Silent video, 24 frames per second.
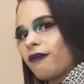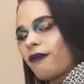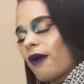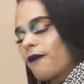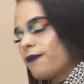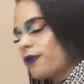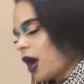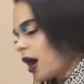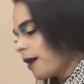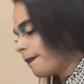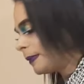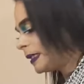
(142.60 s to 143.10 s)
if
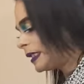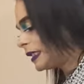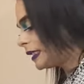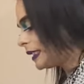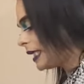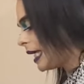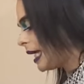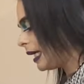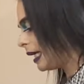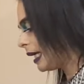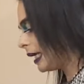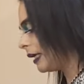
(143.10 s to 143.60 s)
I'm not
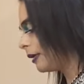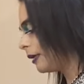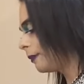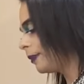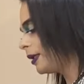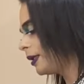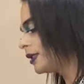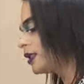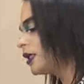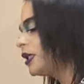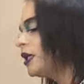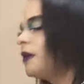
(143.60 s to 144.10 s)
mistaken,
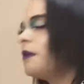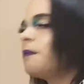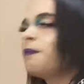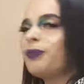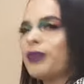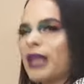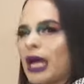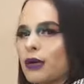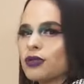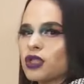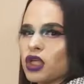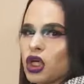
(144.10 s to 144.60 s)
but
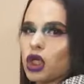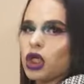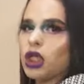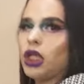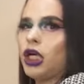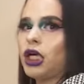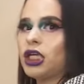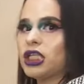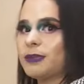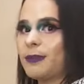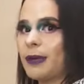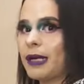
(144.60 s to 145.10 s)
that was
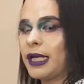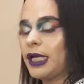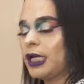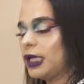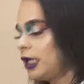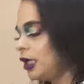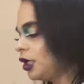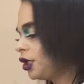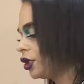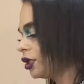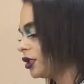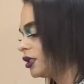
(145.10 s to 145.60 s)
earlier
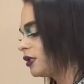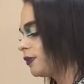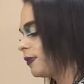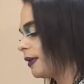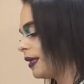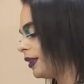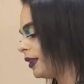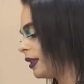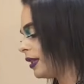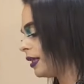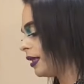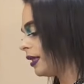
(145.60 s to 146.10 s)
speculation
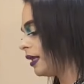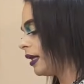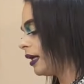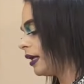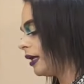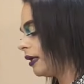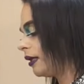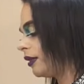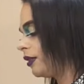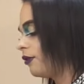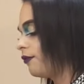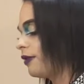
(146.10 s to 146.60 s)
when
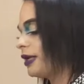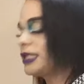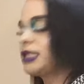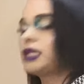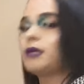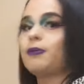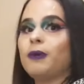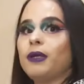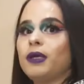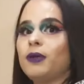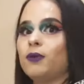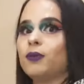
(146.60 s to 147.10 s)
the
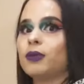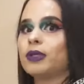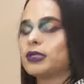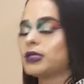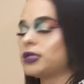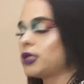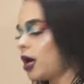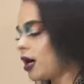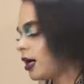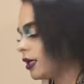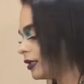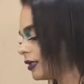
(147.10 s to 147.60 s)
recipe was
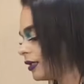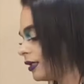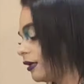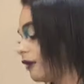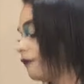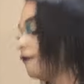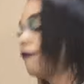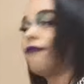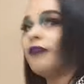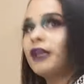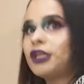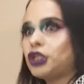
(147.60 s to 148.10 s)
not
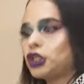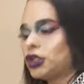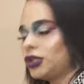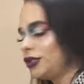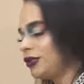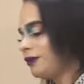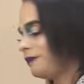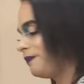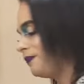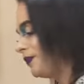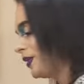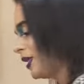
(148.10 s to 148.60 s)
official.